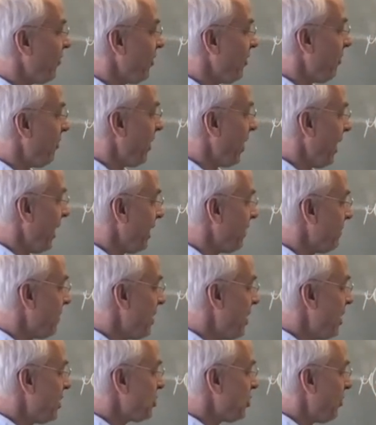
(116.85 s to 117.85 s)
in the plane.
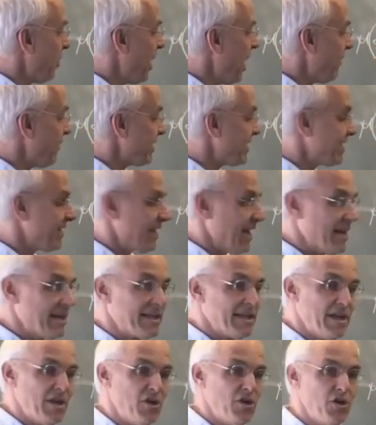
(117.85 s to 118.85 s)
So we have a
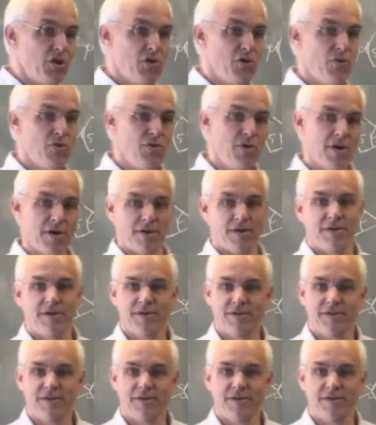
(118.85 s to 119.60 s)
slightly new